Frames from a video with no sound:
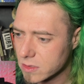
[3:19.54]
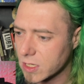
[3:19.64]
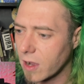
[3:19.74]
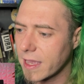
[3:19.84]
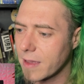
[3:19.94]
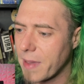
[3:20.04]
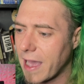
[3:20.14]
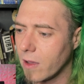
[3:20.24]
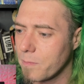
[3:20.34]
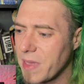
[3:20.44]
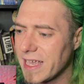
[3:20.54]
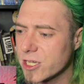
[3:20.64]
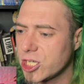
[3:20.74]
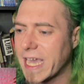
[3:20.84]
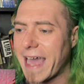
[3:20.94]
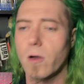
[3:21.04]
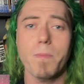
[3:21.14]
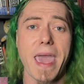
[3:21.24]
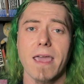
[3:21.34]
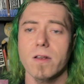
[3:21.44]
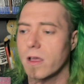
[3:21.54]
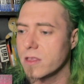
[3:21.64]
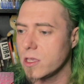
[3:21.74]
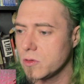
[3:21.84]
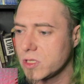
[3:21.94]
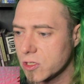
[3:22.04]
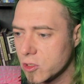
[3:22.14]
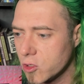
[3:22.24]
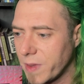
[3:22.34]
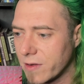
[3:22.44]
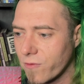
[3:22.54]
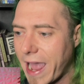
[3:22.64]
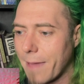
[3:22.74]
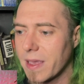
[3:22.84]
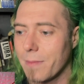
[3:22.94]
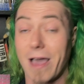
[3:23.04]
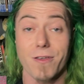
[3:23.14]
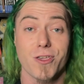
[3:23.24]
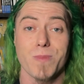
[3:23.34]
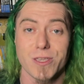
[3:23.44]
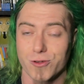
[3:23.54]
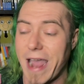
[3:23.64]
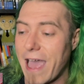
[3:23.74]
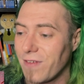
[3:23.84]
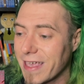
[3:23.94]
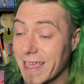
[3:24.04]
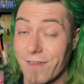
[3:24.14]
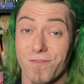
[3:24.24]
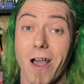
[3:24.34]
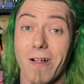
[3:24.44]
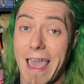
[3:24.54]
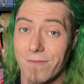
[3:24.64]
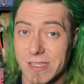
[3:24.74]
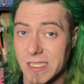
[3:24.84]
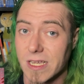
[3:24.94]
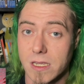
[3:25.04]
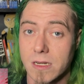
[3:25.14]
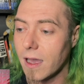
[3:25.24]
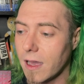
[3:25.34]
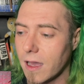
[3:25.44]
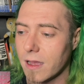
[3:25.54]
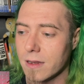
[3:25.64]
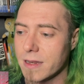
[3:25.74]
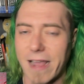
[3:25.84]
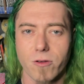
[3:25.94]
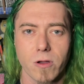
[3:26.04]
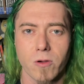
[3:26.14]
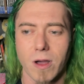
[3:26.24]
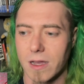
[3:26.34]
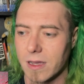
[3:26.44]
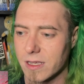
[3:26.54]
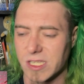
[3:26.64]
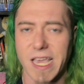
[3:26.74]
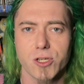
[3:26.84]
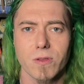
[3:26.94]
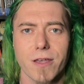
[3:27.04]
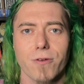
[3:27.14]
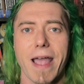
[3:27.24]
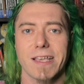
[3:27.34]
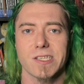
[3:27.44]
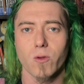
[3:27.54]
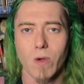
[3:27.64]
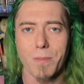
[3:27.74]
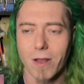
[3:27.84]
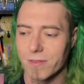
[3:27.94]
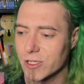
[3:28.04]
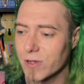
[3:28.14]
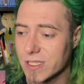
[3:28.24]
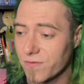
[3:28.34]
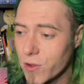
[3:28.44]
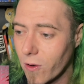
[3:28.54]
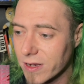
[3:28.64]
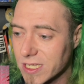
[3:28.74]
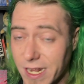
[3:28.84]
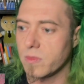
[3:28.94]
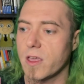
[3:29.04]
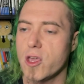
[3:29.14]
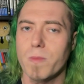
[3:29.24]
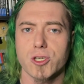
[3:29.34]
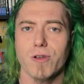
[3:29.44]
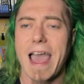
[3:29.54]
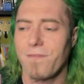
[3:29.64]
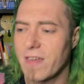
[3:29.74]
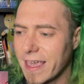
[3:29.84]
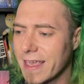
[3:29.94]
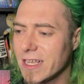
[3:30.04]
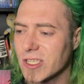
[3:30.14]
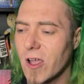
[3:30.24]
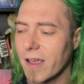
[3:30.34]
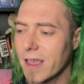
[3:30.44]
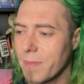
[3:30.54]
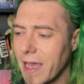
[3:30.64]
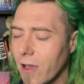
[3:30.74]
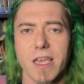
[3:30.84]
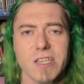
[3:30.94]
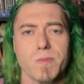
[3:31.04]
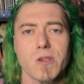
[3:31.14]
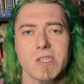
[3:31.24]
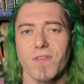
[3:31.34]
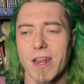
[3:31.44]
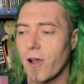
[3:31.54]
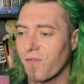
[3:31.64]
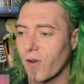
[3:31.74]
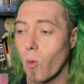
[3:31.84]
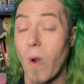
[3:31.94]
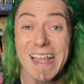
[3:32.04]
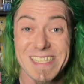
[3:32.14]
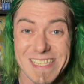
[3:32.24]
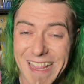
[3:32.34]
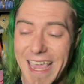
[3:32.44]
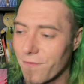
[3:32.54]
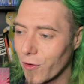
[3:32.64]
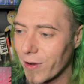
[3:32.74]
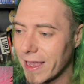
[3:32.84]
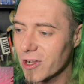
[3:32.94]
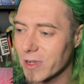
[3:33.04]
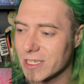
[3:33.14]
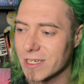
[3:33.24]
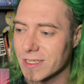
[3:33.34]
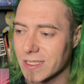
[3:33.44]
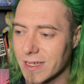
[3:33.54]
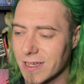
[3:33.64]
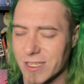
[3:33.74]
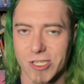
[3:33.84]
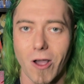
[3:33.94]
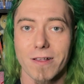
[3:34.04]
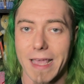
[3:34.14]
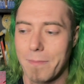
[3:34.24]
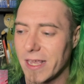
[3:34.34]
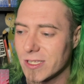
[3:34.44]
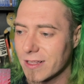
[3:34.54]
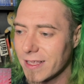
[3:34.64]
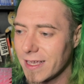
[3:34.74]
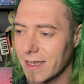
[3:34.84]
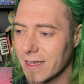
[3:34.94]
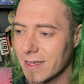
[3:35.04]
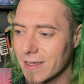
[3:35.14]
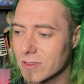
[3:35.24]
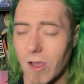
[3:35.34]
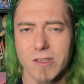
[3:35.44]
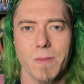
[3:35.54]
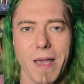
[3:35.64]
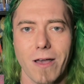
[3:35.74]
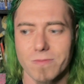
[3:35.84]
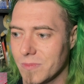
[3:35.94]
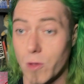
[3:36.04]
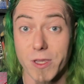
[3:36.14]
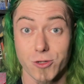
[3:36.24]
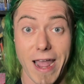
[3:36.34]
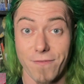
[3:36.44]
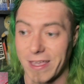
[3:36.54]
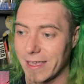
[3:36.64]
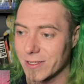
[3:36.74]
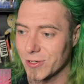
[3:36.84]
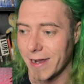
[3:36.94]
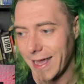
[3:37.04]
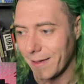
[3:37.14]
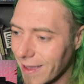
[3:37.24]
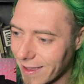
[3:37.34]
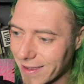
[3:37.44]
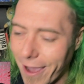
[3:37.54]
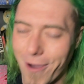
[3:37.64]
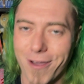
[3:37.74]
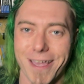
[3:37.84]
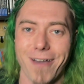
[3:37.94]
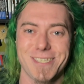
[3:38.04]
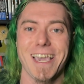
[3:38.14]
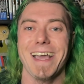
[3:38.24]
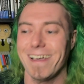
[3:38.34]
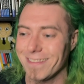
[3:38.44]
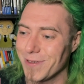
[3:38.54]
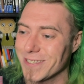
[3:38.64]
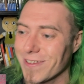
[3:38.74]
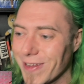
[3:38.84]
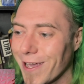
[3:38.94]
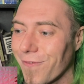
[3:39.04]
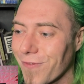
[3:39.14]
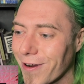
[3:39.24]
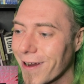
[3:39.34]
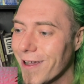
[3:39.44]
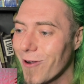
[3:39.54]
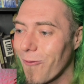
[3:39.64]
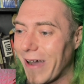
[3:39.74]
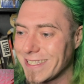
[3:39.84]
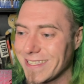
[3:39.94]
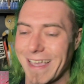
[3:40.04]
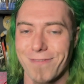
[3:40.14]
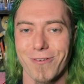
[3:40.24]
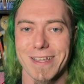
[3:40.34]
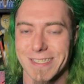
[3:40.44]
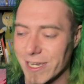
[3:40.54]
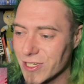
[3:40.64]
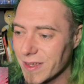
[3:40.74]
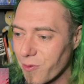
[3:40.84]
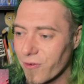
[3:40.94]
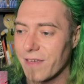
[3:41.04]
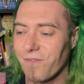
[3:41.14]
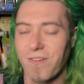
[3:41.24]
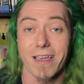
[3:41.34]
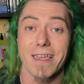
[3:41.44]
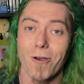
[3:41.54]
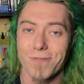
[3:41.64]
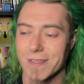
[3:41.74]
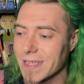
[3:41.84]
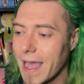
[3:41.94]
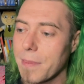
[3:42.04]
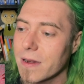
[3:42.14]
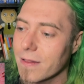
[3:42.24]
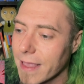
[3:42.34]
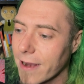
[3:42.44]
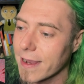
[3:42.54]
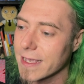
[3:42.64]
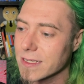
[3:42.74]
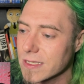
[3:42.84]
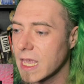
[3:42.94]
Talking about being shadow banned on YouTube and rapping about human trafficking. If y'all haven't seen Necro sexually harassing women on the streets of New York City, the human trafficking, he's talking about his music video for White Slavery, which is a song that basically talks about human trafficking, straight up. Go check out the music video for White Slavery. It's actually pretty fucking over the top and hilarious.